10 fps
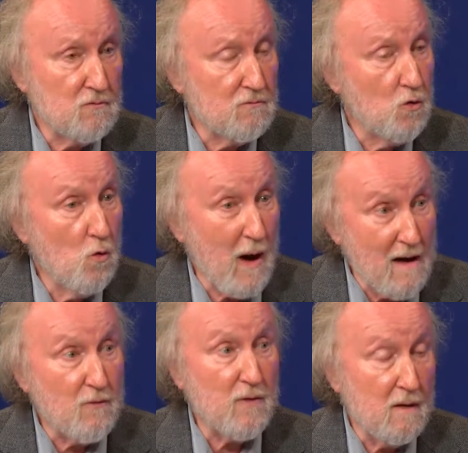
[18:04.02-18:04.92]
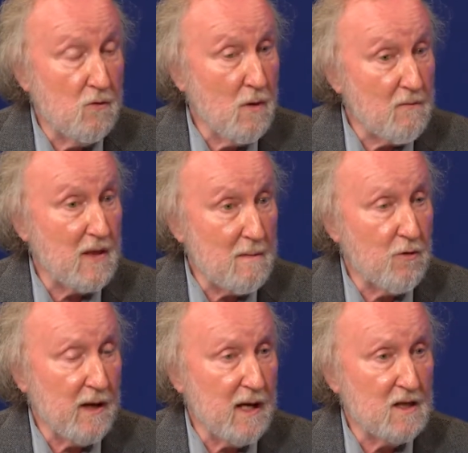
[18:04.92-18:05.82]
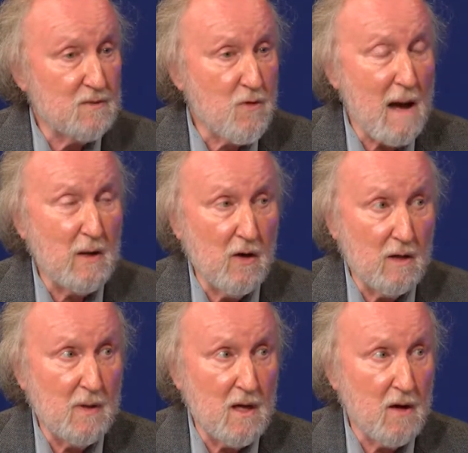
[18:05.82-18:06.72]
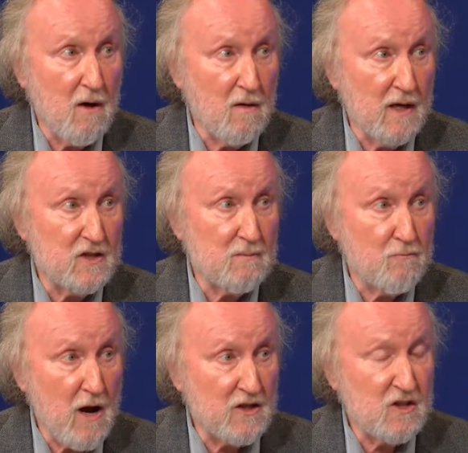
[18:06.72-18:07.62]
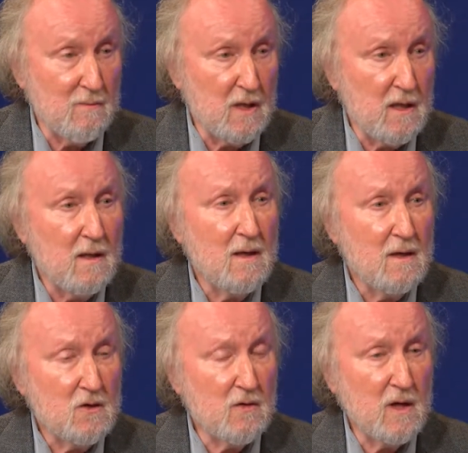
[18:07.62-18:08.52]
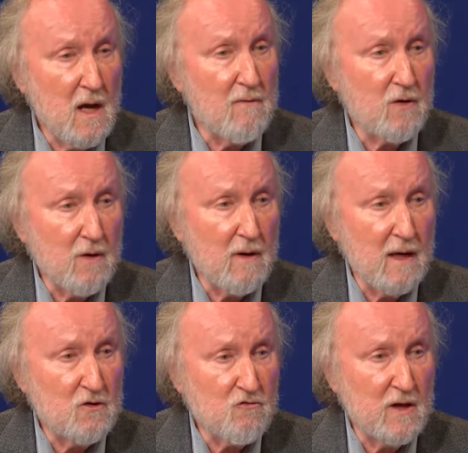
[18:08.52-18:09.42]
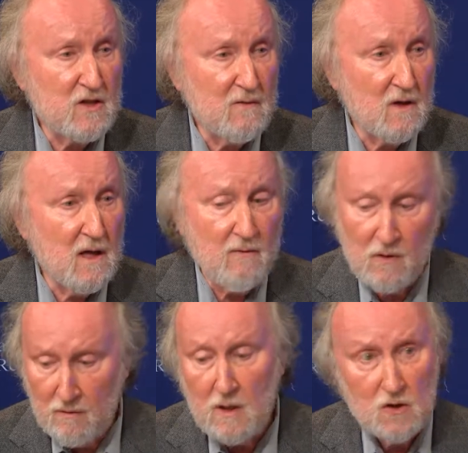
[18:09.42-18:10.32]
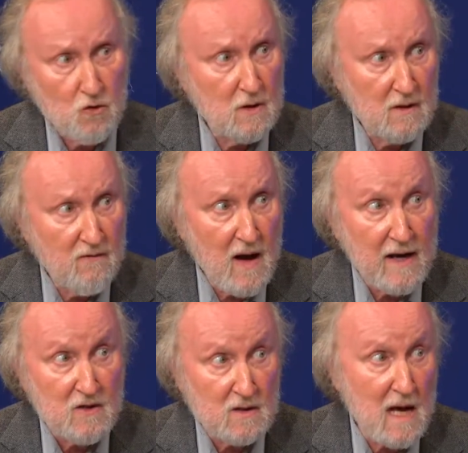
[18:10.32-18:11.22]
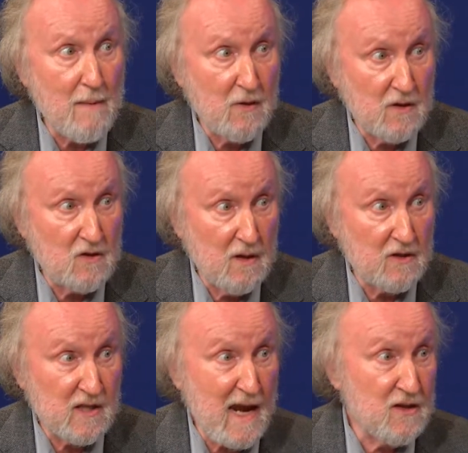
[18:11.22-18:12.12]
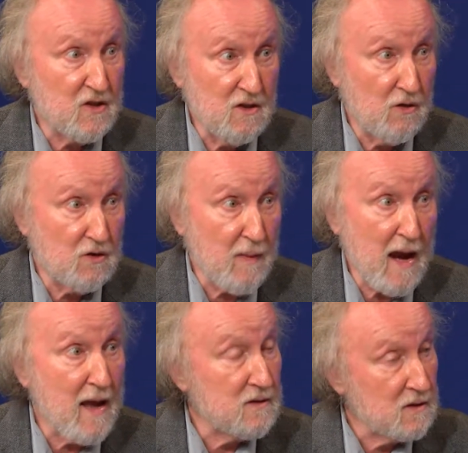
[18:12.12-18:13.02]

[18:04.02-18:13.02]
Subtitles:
whoever they bring in is probably going to be on our list. Proximity to the governor and trust of the governor sort of defines the top of this list. It has in years past.